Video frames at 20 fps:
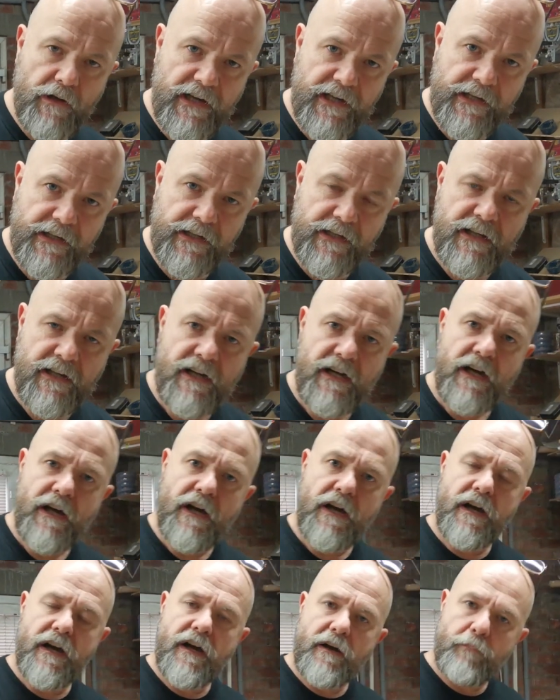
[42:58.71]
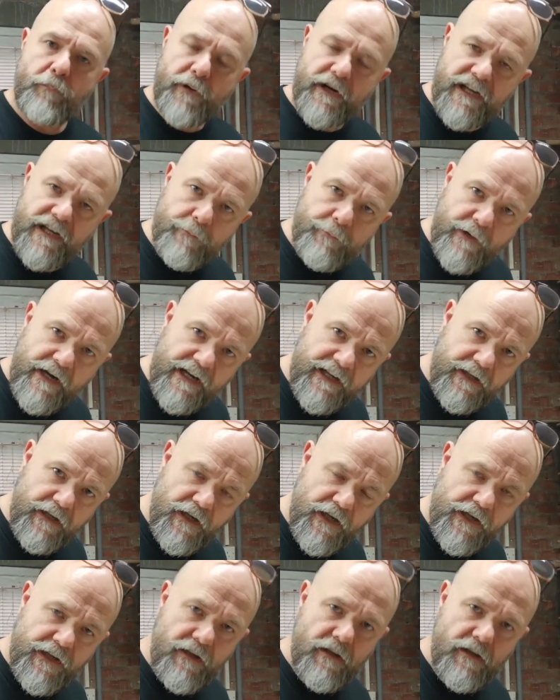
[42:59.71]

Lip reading: in, bring it back out